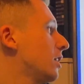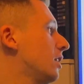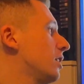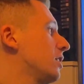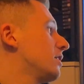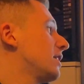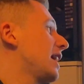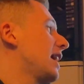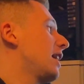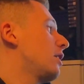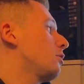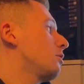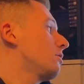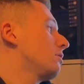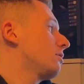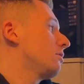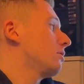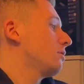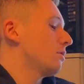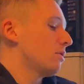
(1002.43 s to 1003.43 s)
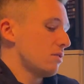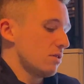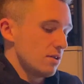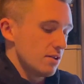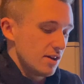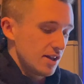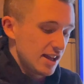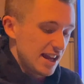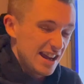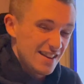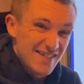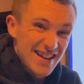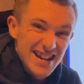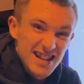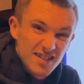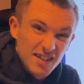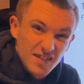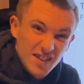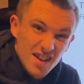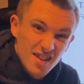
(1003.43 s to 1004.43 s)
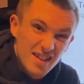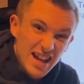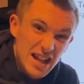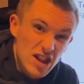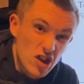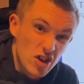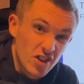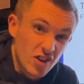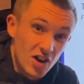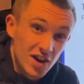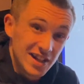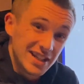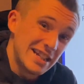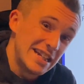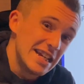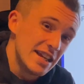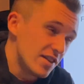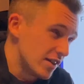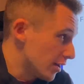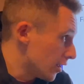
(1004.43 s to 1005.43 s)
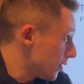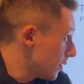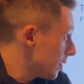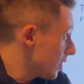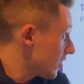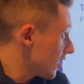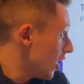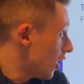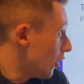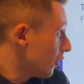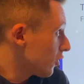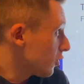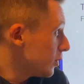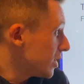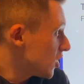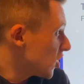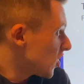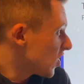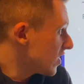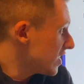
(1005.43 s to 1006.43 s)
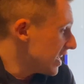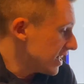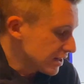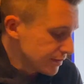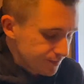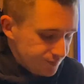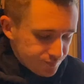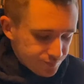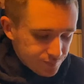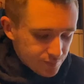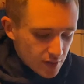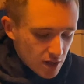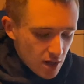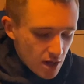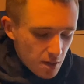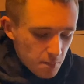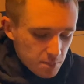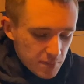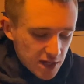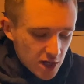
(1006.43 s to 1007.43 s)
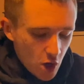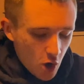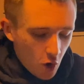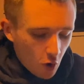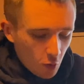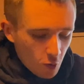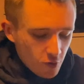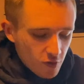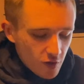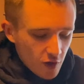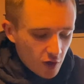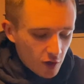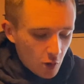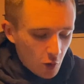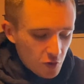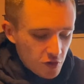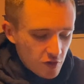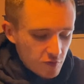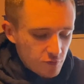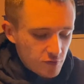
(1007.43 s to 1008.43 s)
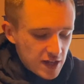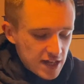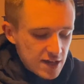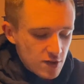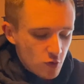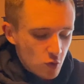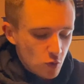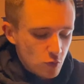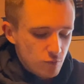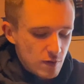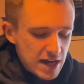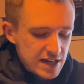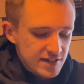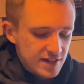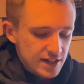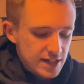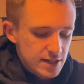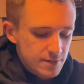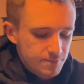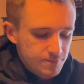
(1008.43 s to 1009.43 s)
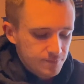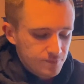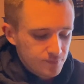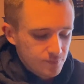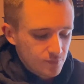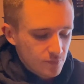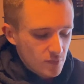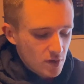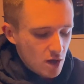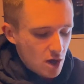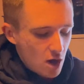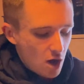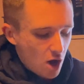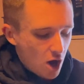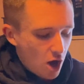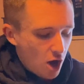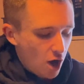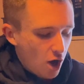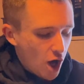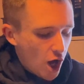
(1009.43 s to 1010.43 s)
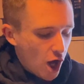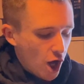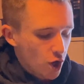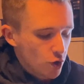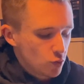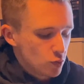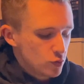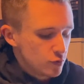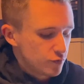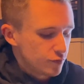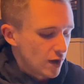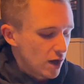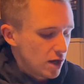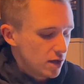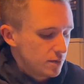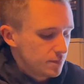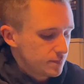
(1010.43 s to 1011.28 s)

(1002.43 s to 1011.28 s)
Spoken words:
Now, if anything, this is actually slightly easier than the task we just did, because a lot of these already are over